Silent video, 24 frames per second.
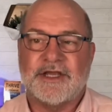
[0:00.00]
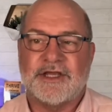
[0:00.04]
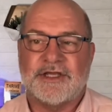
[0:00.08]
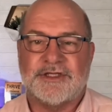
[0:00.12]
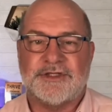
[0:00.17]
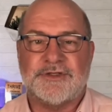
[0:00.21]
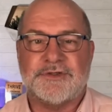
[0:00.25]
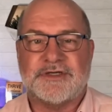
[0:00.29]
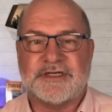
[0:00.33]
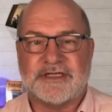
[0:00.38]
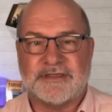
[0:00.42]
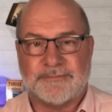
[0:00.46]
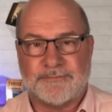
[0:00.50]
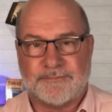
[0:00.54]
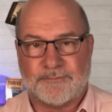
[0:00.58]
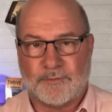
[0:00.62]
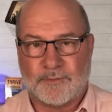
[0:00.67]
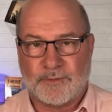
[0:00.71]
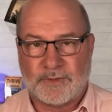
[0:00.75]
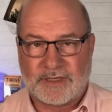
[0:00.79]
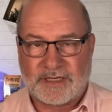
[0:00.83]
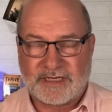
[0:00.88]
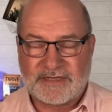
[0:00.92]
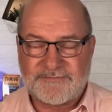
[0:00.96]
you can
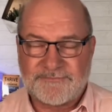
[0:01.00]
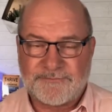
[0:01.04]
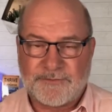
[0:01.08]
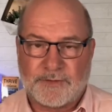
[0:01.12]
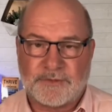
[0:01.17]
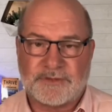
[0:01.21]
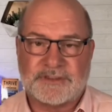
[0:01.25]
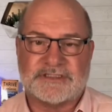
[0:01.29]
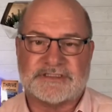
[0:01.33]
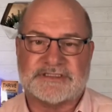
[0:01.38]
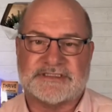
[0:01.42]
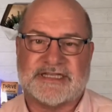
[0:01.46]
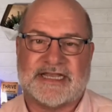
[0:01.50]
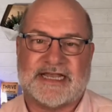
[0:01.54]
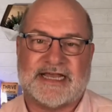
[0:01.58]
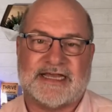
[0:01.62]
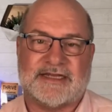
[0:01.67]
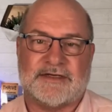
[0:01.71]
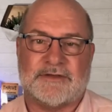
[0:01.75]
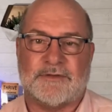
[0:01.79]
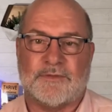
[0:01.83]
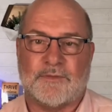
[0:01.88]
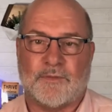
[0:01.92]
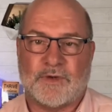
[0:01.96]
really focus
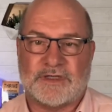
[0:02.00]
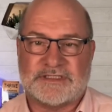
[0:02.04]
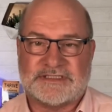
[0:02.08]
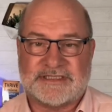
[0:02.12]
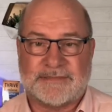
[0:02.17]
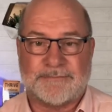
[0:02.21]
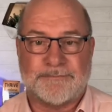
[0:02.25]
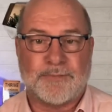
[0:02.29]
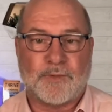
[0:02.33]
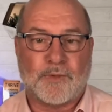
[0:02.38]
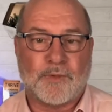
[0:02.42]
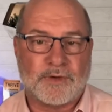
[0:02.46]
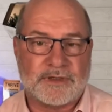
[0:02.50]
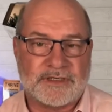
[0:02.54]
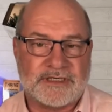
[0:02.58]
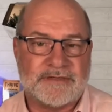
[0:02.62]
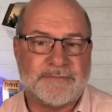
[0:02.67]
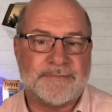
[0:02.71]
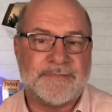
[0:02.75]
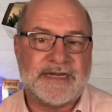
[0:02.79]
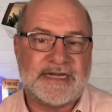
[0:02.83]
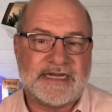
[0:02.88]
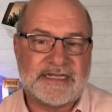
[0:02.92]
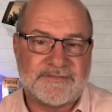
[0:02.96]
on what's important
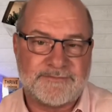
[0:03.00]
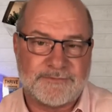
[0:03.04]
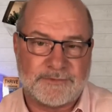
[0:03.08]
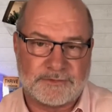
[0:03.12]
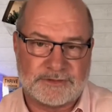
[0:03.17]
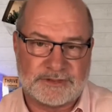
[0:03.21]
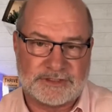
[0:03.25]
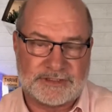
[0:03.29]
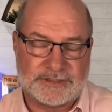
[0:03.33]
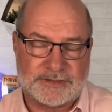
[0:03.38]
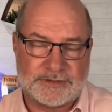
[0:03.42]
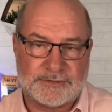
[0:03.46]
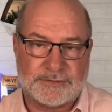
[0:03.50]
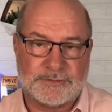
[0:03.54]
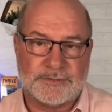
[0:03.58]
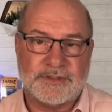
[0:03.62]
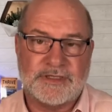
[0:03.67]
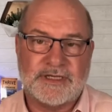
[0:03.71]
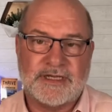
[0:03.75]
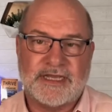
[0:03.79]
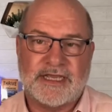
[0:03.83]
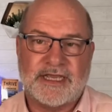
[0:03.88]
and meaningful to you.